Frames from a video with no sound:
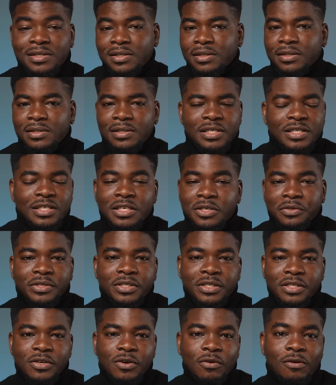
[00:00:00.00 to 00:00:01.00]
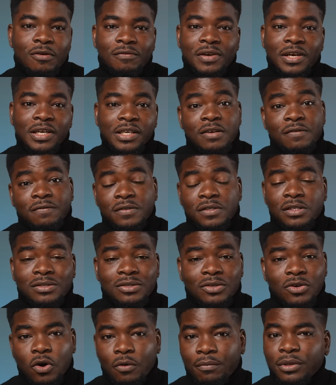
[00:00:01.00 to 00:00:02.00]
the nitty-gritty of
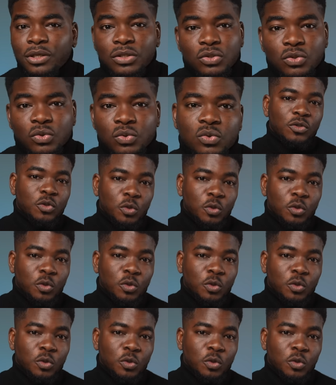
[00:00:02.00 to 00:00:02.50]
NFTs coming soon.